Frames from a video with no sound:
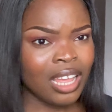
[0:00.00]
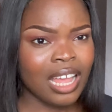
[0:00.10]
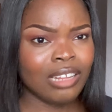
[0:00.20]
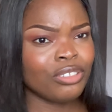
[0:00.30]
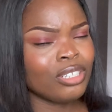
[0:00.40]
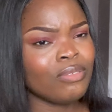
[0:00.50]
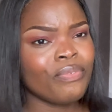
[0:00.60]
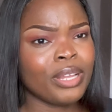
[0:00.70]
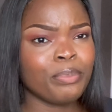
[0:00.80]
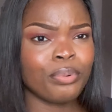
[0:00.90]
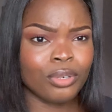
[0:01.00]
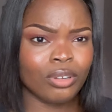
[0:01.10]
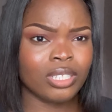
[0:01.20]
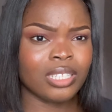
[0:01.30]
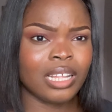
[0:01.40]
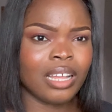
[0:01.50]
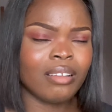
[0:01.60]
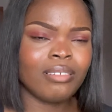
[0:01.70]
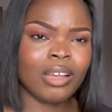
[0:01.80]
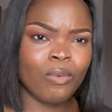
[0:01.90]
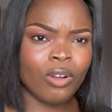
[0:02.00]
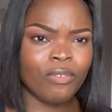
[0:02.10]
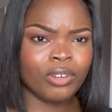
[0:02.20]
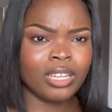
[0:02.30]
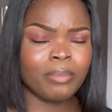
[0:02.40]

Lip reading: are trying to find products that can work for them.